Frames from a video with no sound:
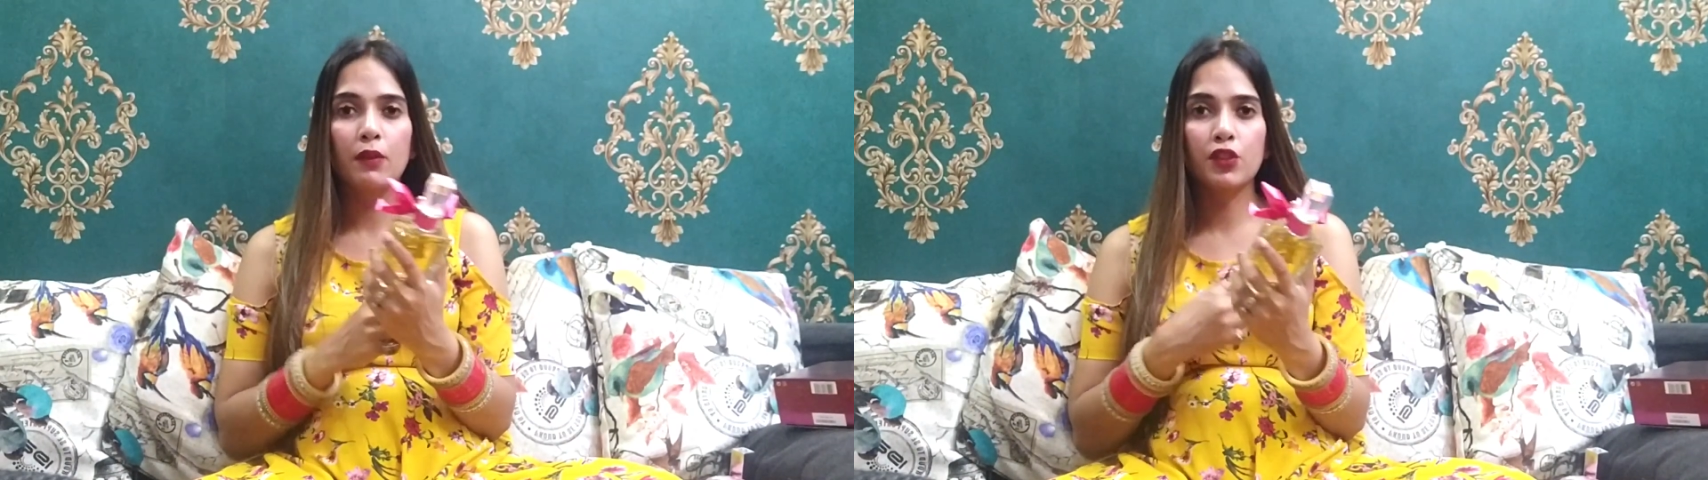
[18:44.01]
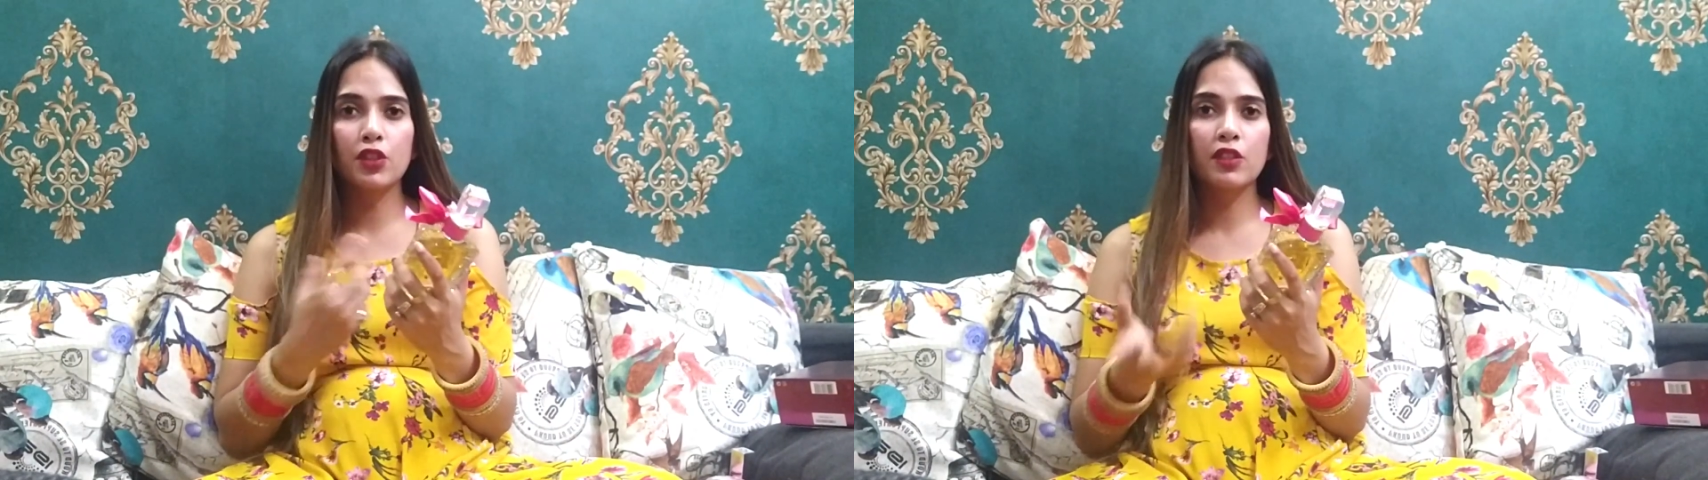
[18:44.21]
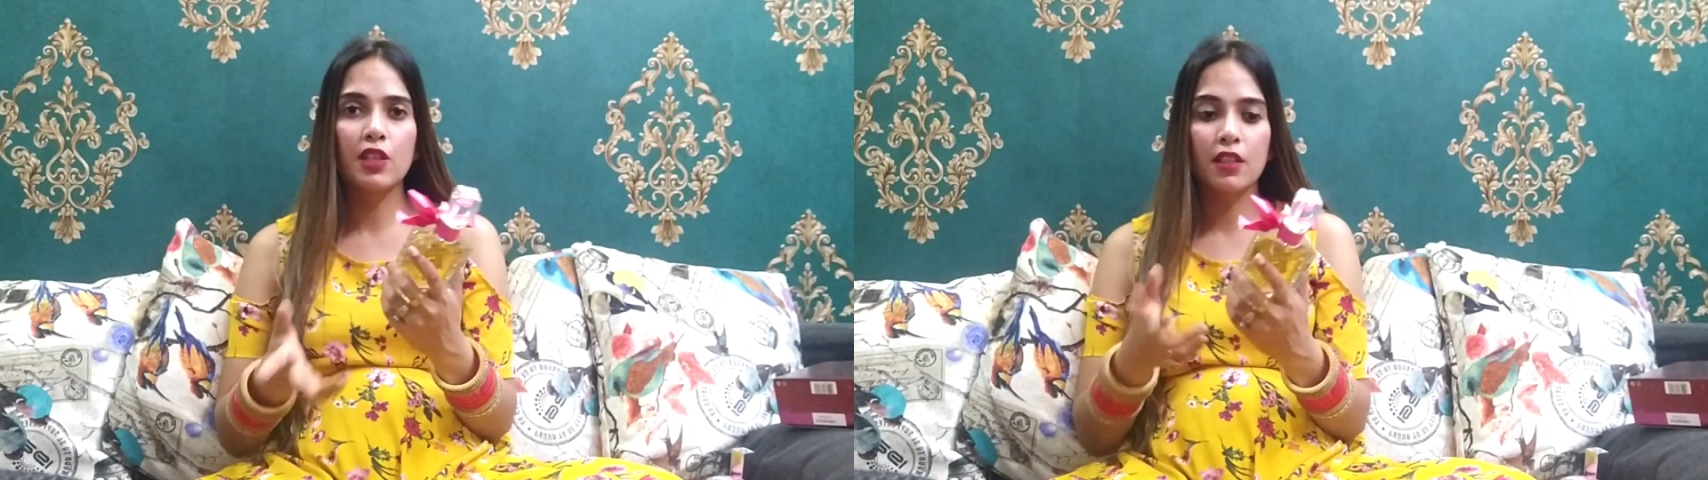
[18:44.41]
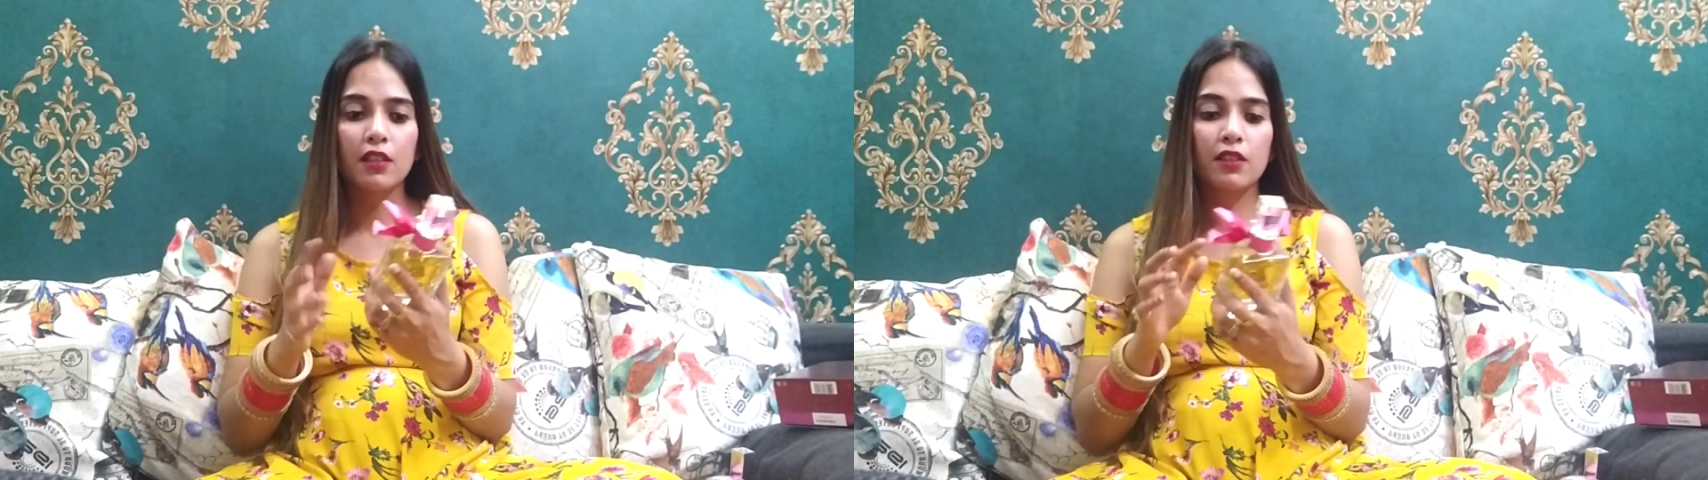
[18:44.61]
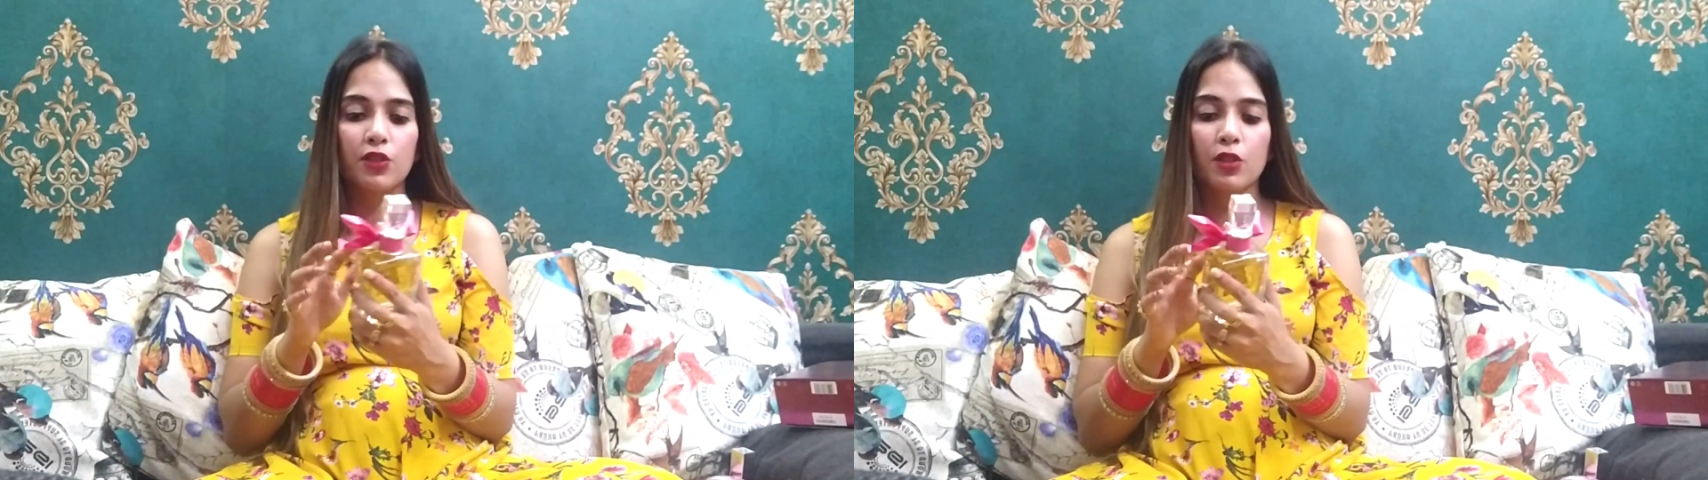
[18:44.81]
I was just
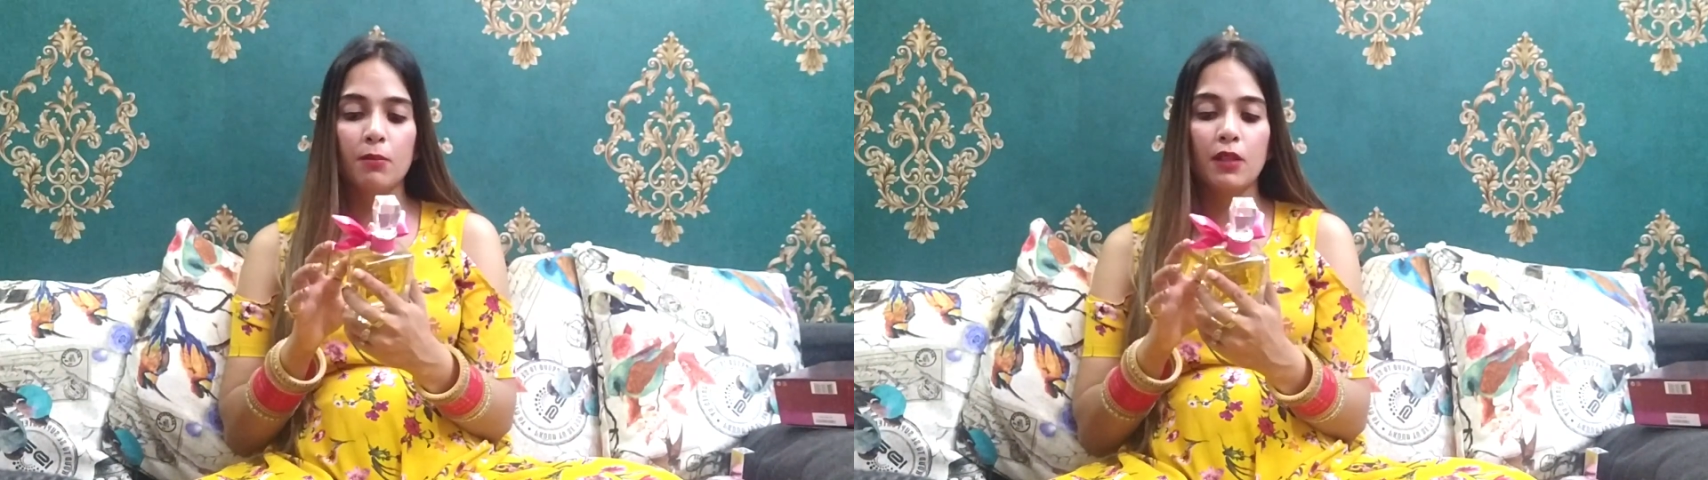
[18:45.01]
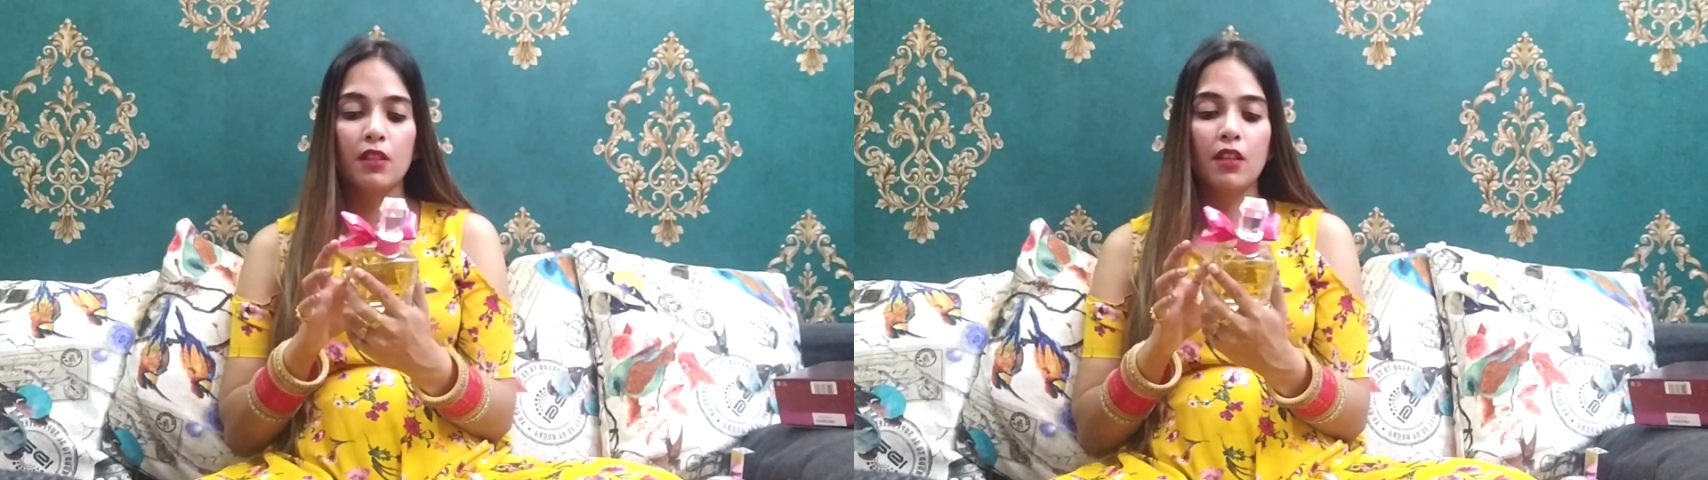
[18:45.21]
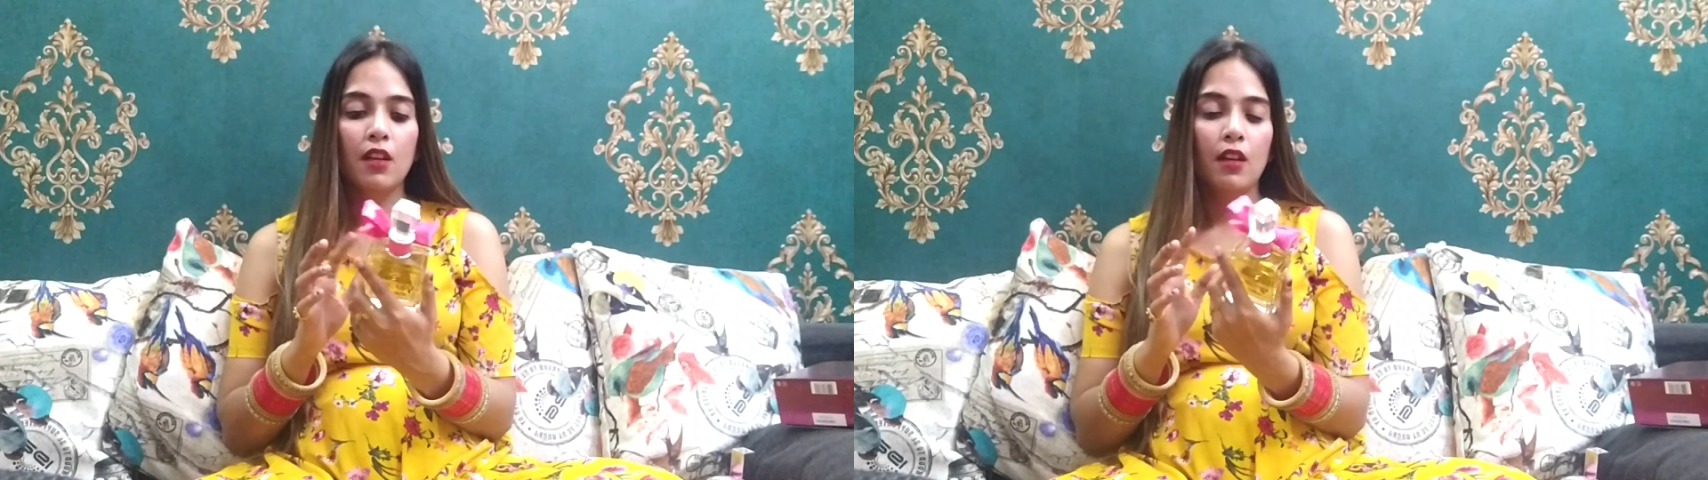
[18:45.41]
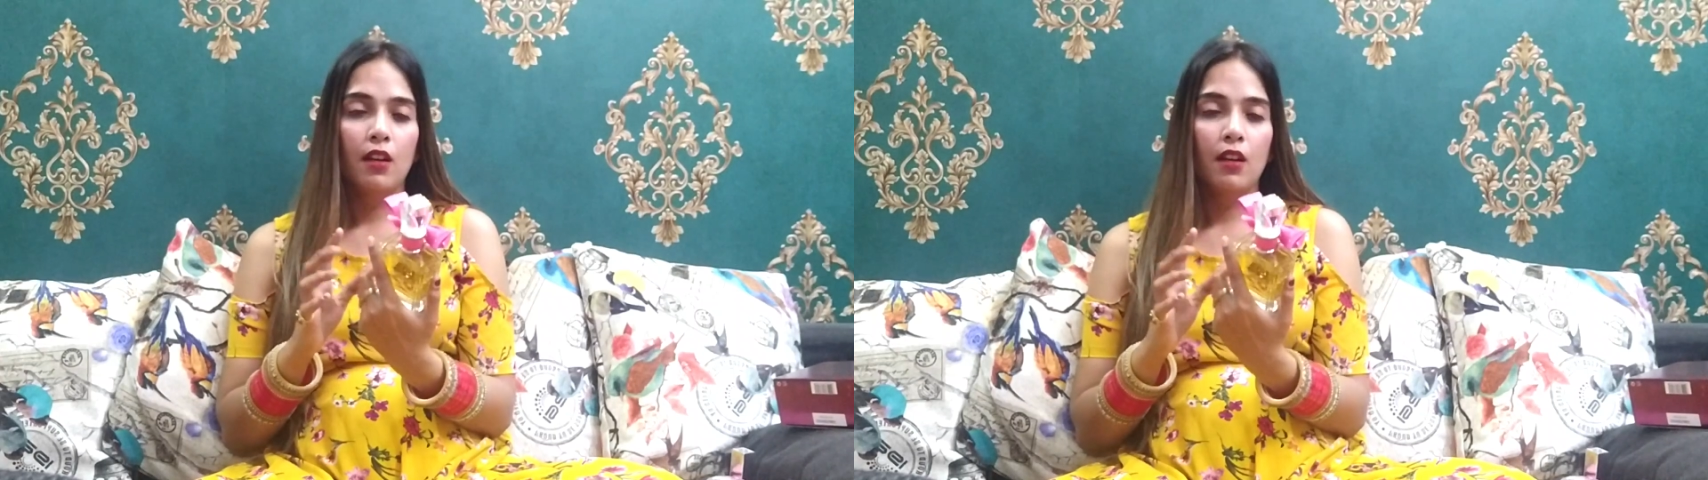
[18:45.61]
checking the Jeremy